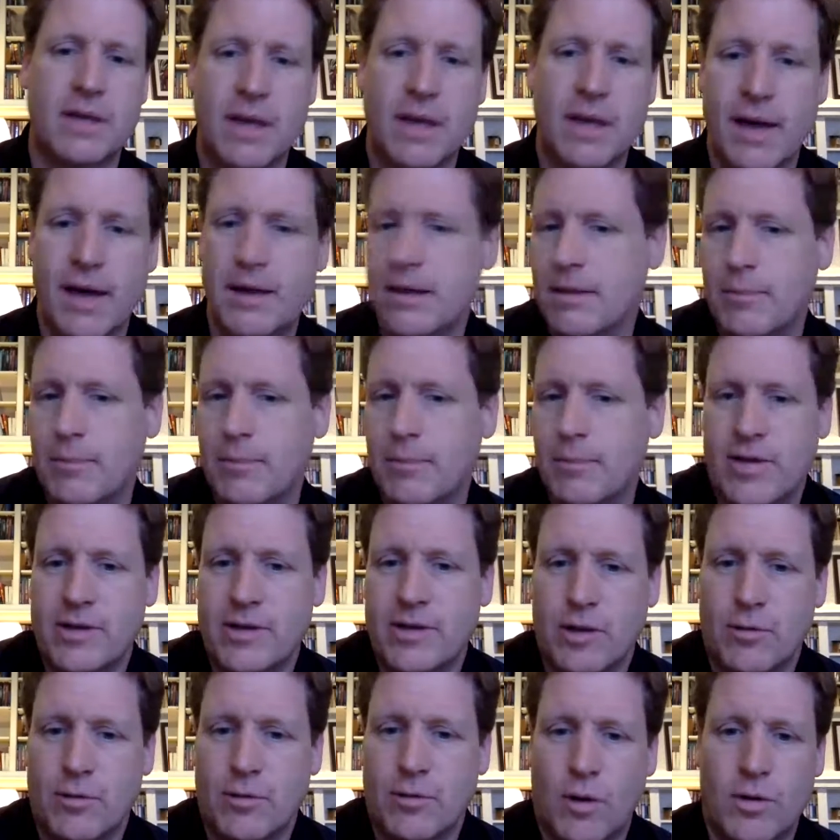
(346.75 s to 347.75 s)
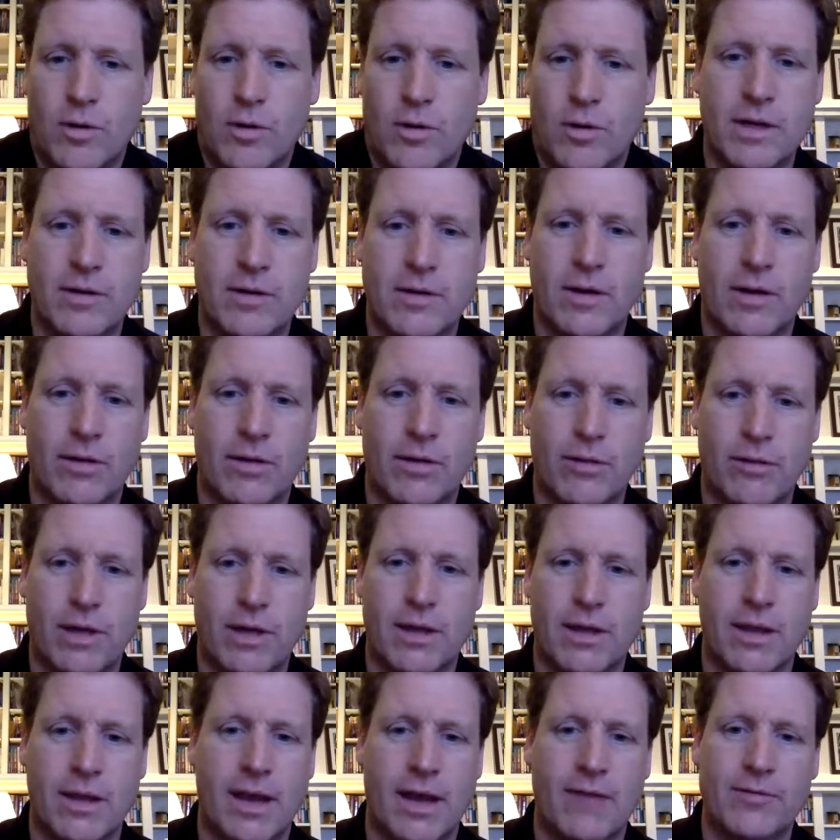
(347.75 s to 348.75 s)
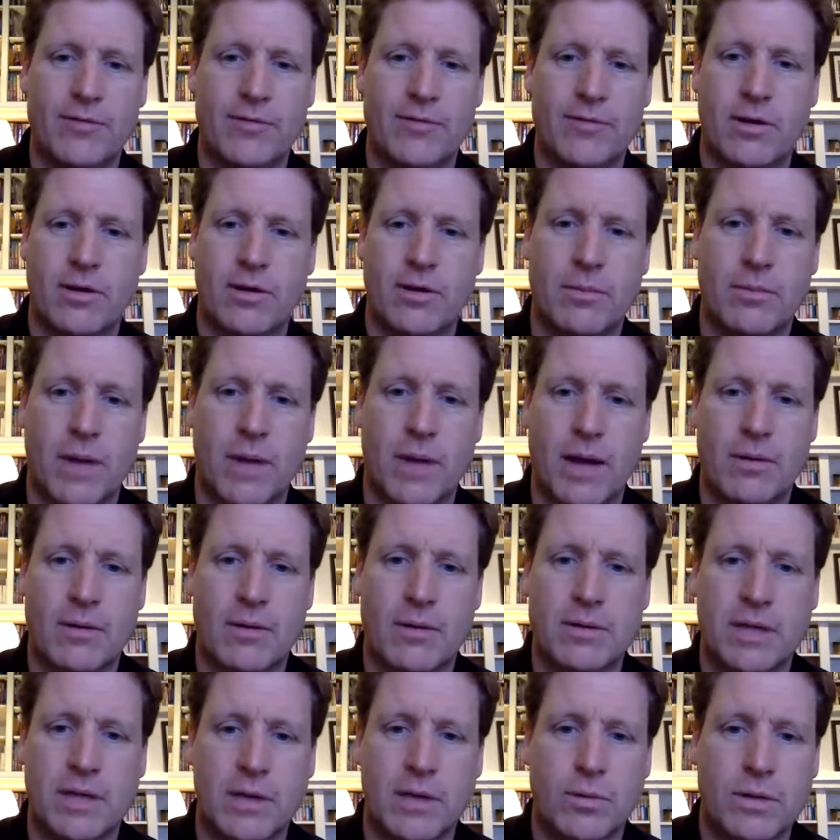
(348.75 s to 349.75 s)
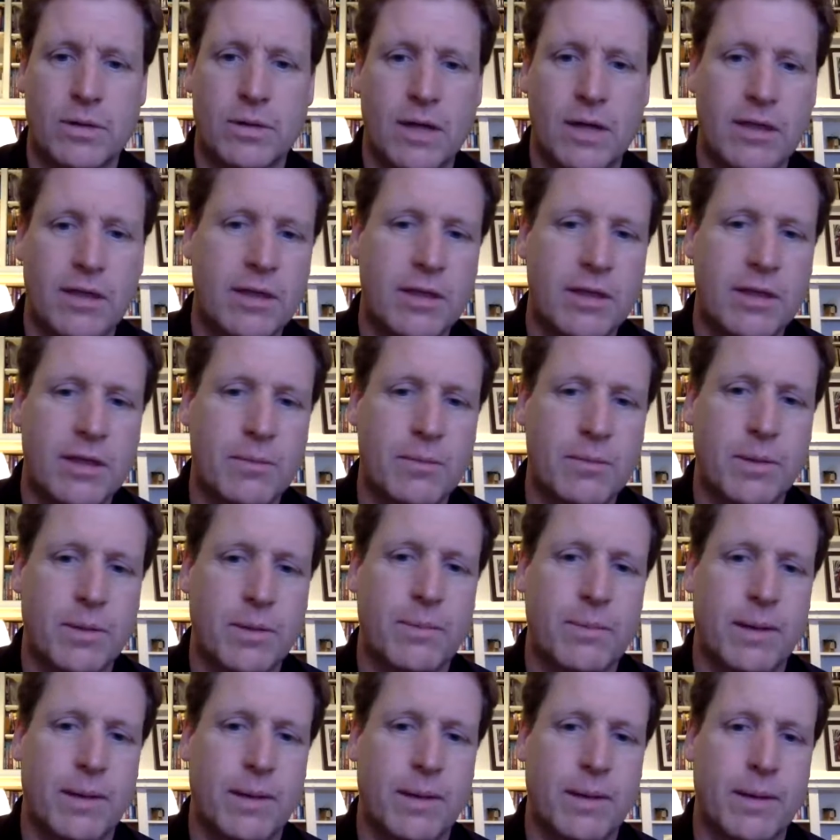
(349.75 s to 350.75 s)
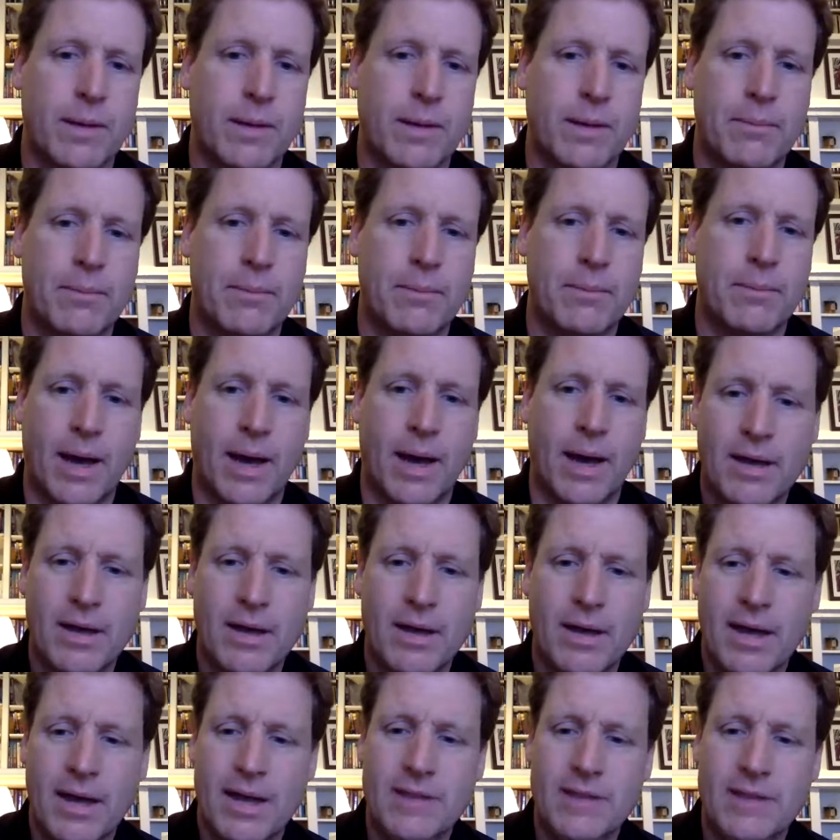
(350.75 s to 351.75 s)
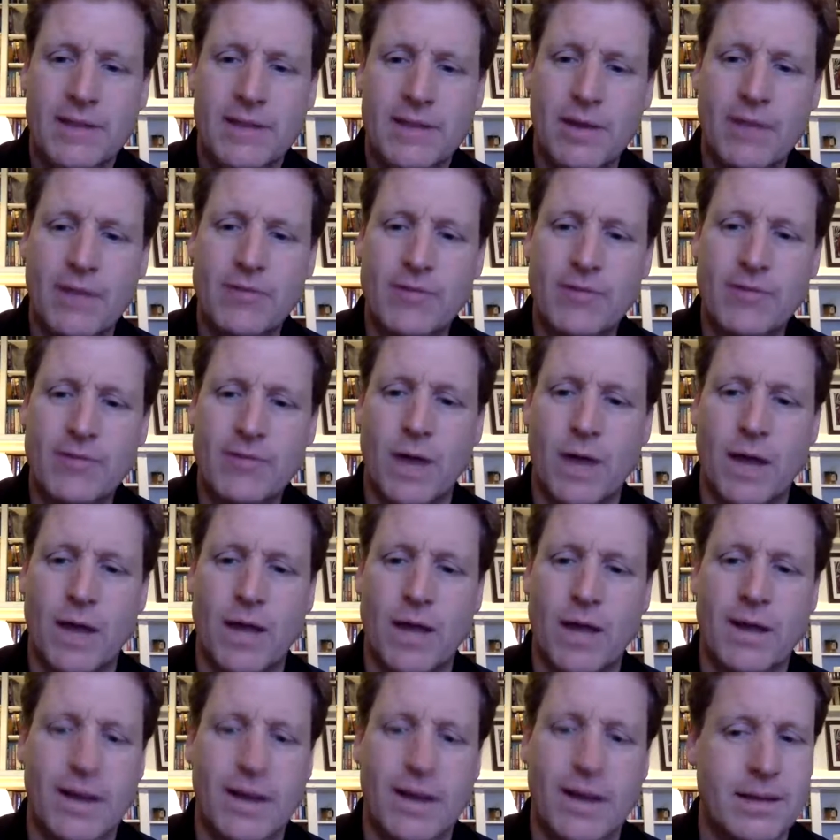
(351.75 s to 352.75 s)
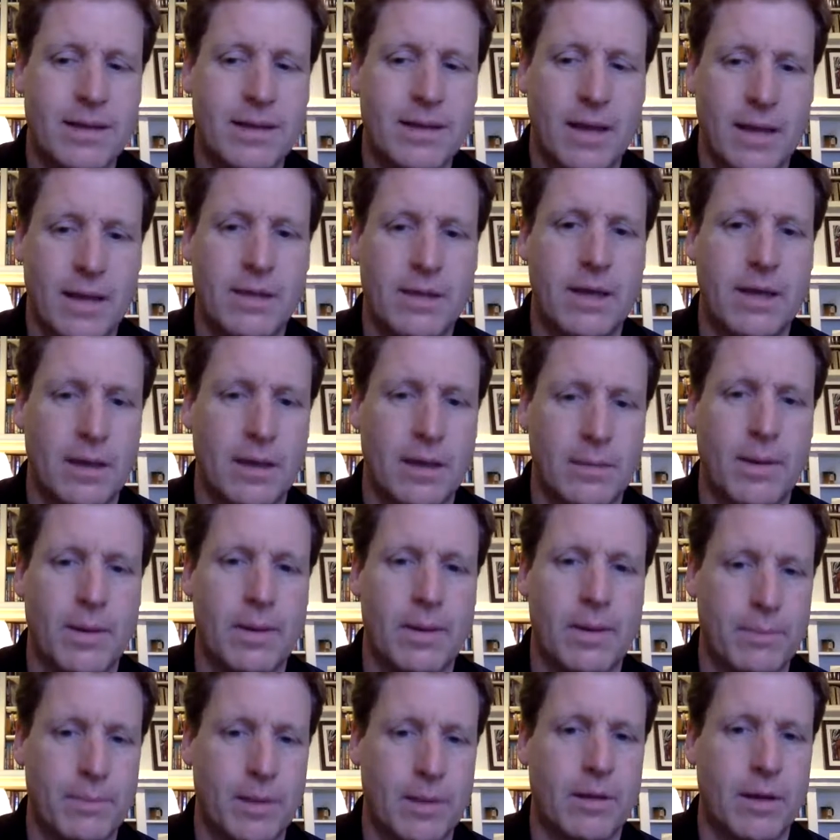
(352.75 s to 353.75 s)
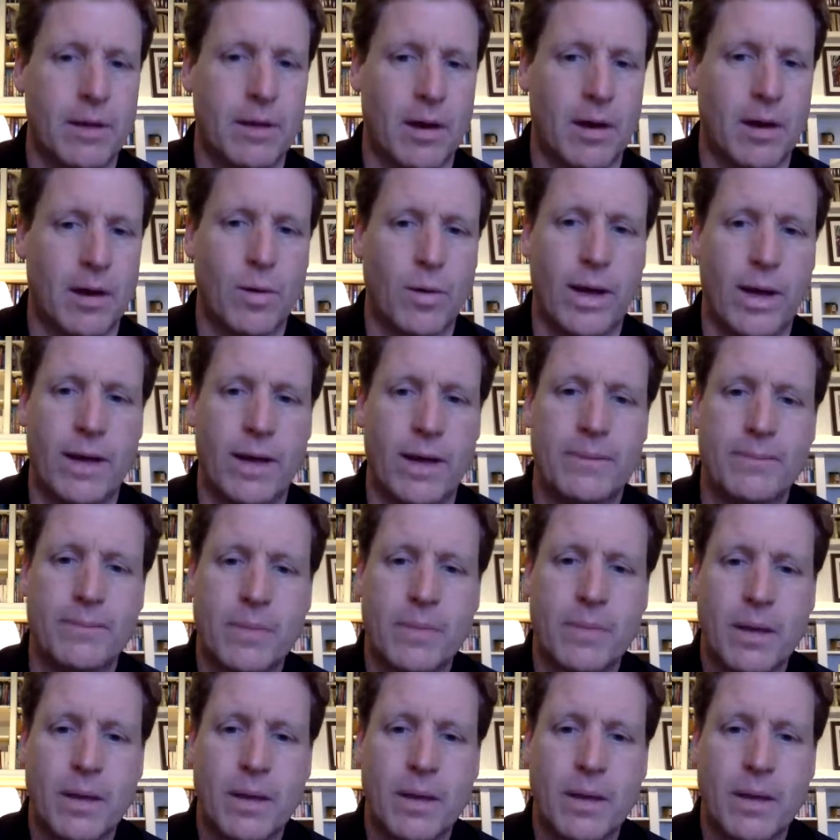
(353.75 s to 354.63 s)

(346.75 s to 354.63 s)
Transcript: I think the bus eventually rolled in around 3 in the afternoon, but I was there with nothing but my Bible. And so after a while, I got the idea it might be a long wait.